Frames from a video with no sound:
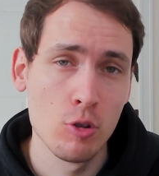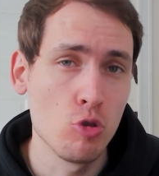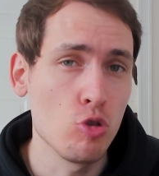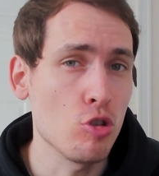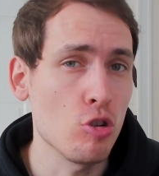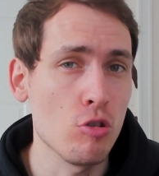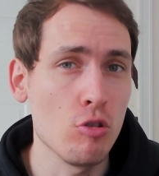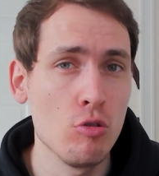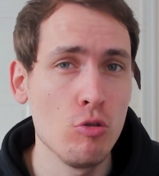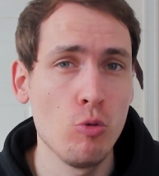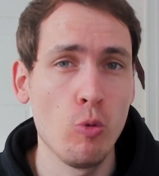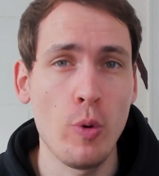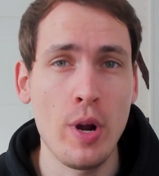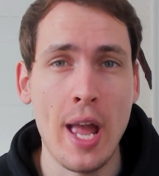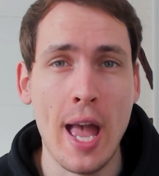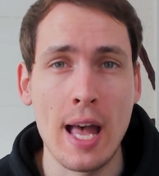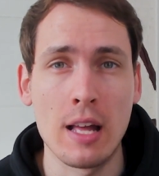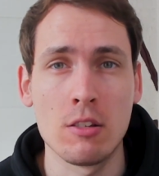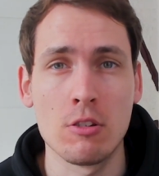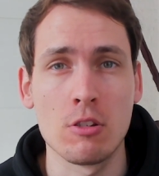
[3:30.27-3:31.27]
2, we
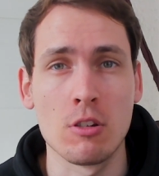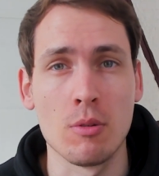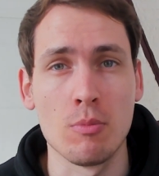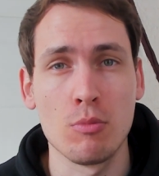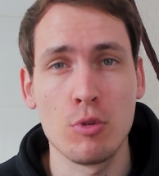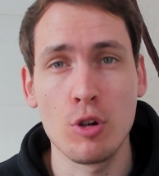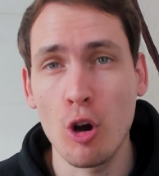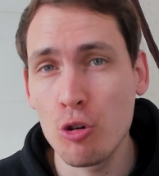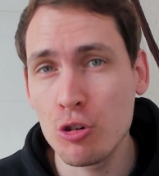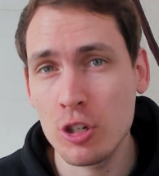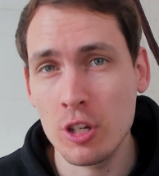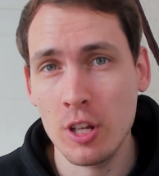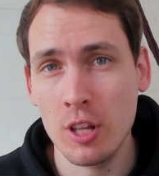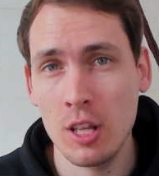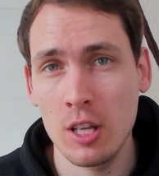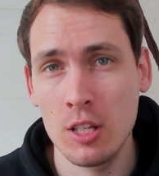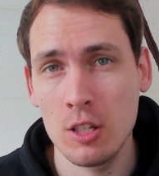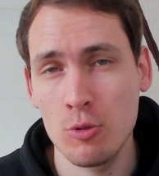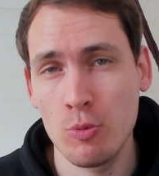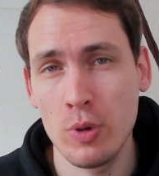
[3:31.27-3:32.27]
had some coaching
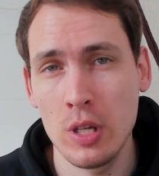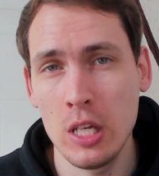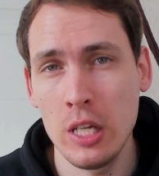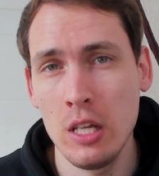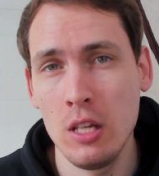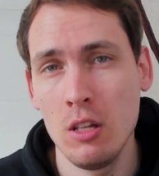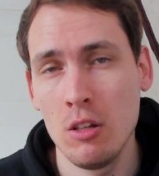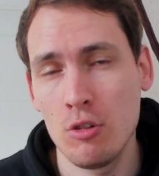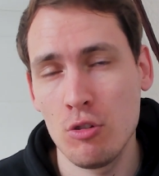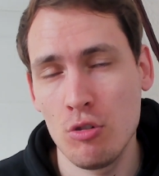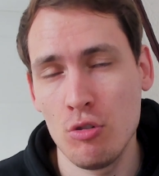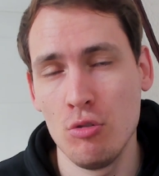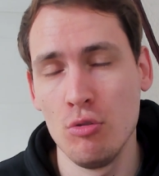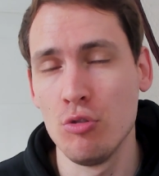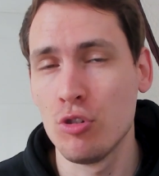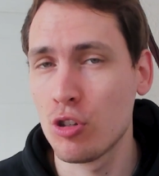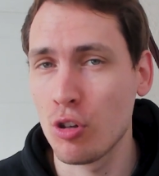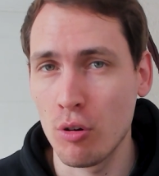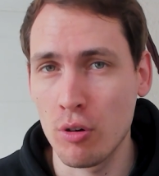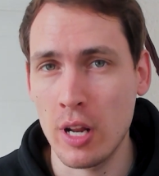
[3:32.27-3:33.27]
things we needed to
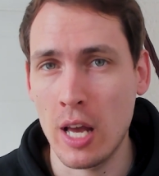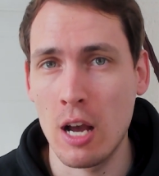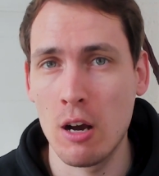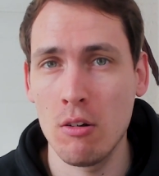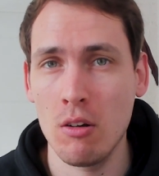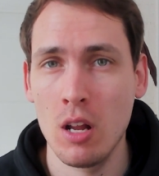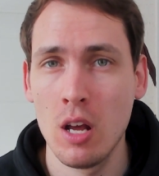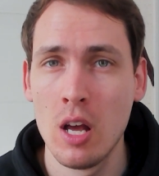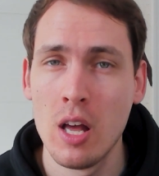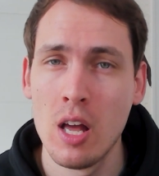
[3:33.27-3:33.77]
sort out.